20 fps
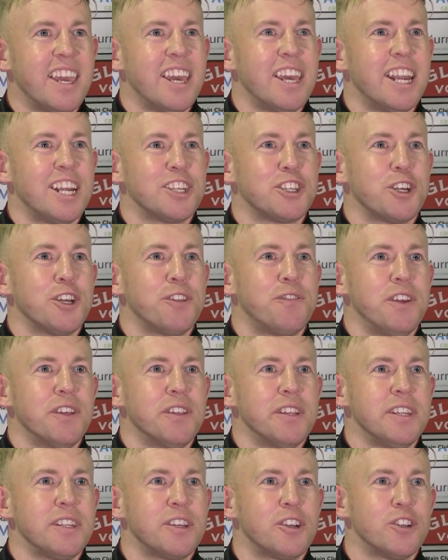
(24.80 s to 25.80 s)
Yeah, and that's a good
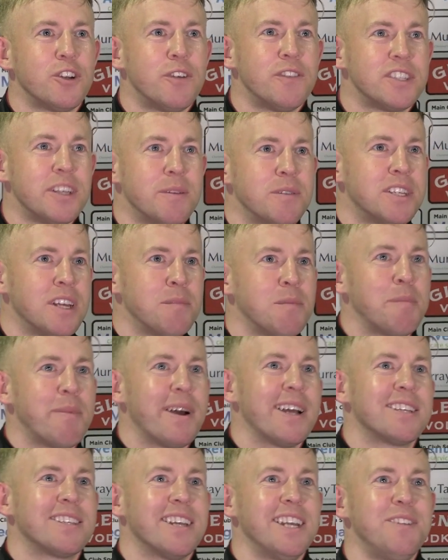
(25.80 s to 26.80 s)
feeling, because obviously I was sitting
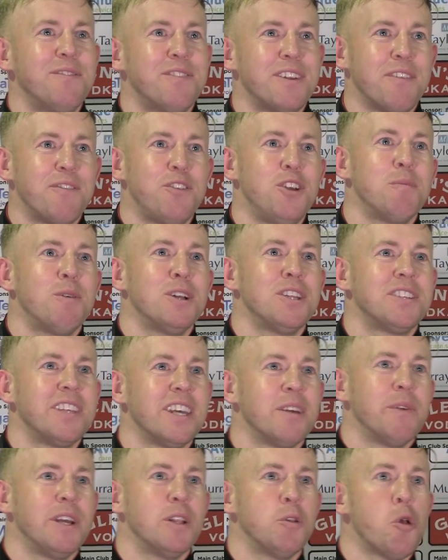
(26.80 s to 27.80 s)
my backside for a few
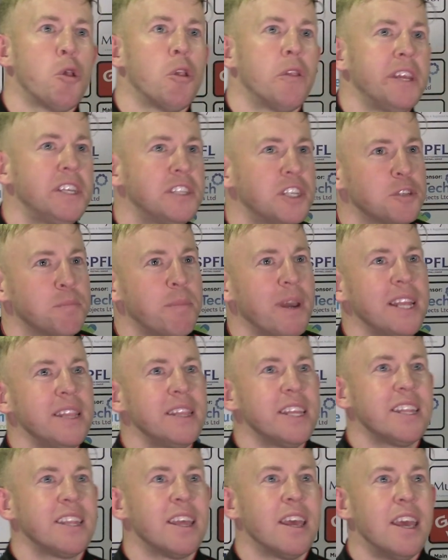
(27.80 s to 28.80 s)
months there with Lowland League
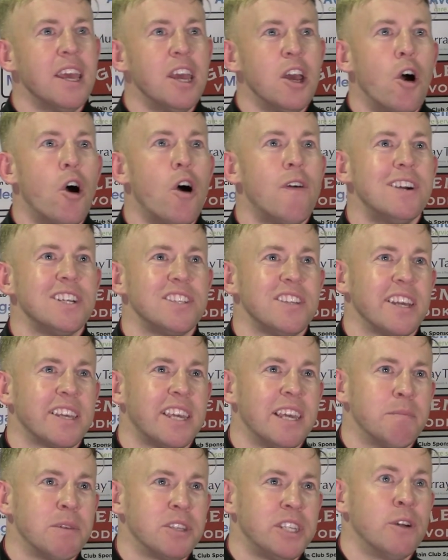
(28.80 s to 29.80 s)
suspended. Obviously
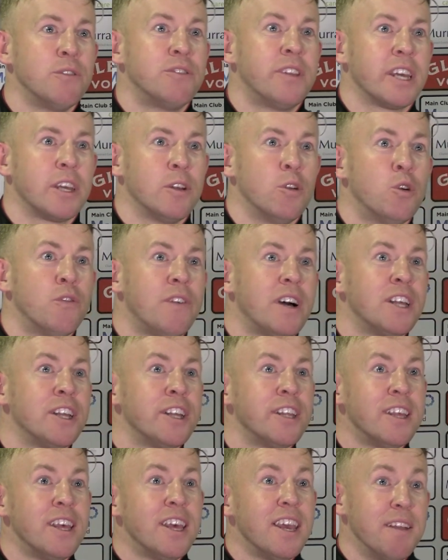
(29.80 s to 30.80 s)
I kept myself ticking
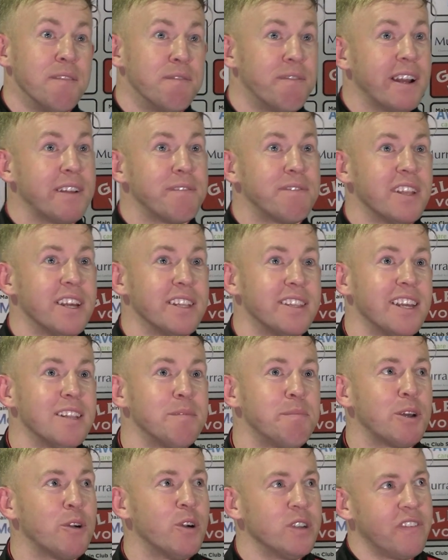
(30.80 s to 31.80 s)
over, and thankfully I
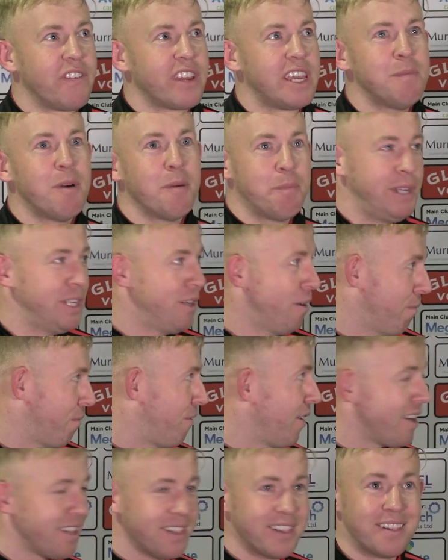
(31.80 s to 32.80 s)
did, because if I came up here
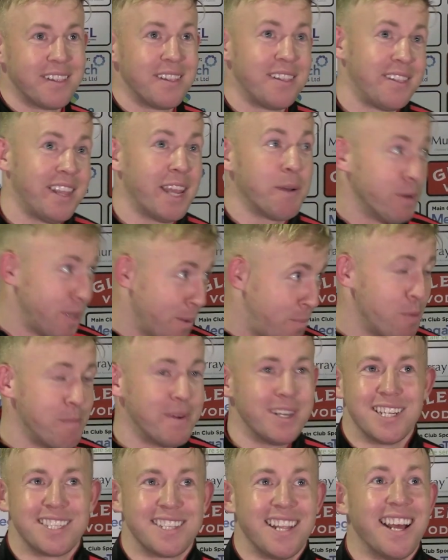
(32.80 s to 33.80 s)
unfit, Dick would have
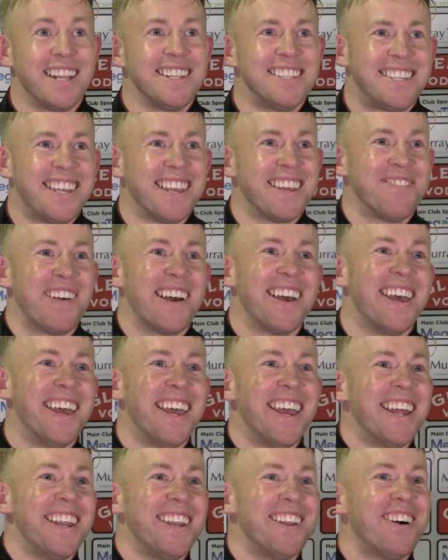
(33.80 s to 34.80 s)
put me in the stands. But
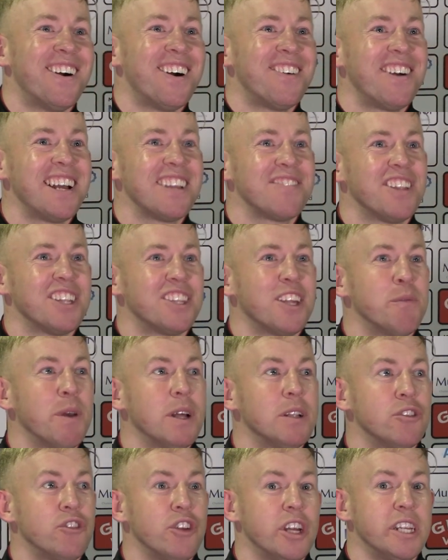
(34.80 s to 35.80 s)
no, thankfully I've done
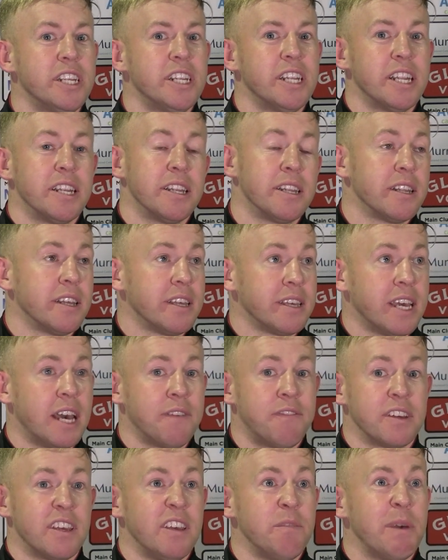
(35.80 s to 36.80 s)
well in training, and
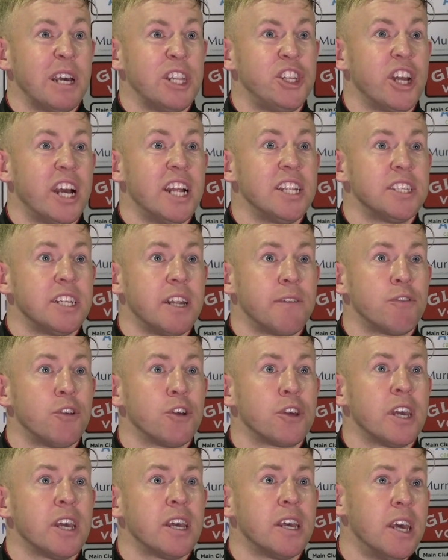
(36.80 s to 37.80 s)
Gaffer gave me a chance and I've
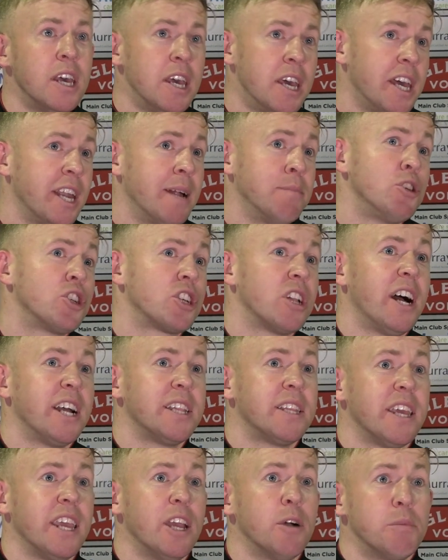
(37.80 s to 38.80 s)
took it, and I'm just
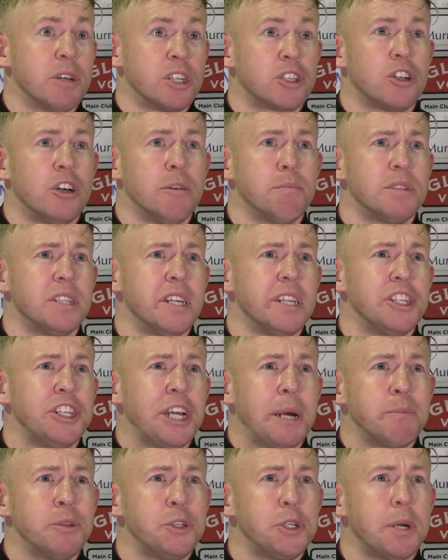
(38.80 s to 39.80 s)
glad to help this club stay in
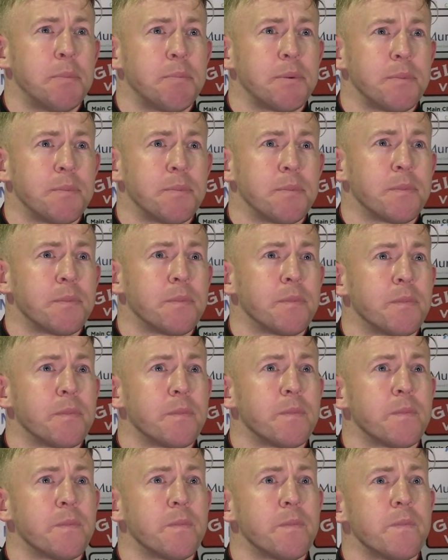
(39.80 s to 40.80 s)
the championship. Now,
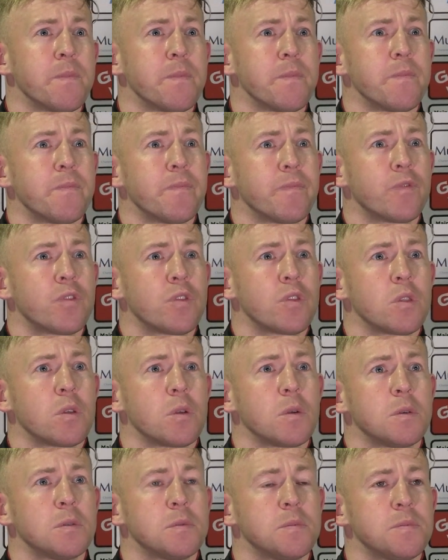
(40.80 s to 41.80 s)
I spoke to you during the
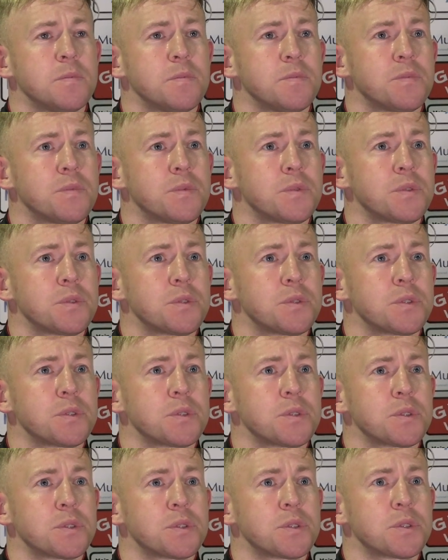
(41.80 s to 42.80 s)
week and you spoke about some of the
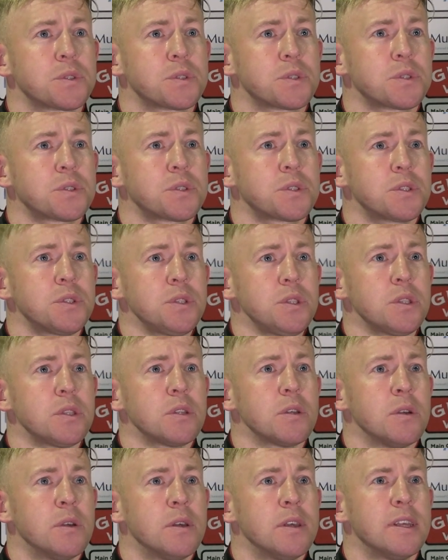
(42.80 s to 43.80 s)
low moments of your career
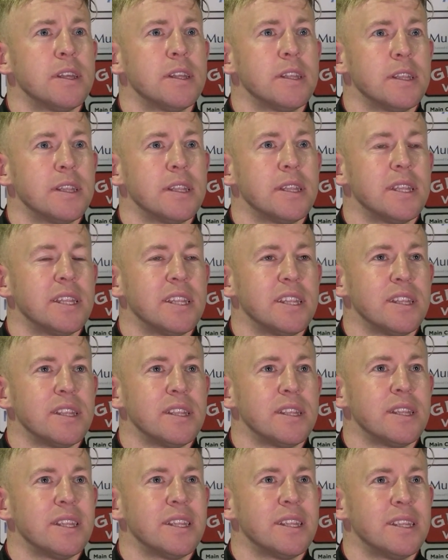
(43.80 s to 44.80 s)
with injuries that you'd gone
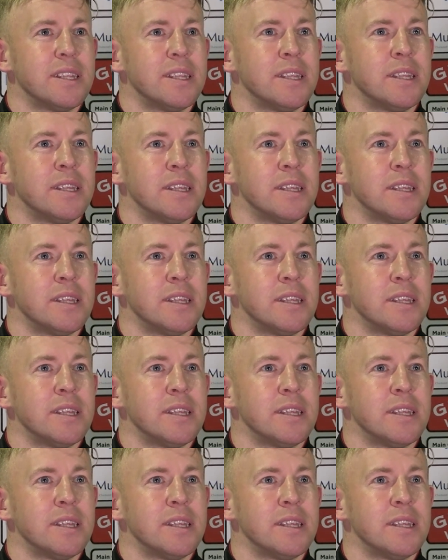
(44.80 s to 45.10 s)
through,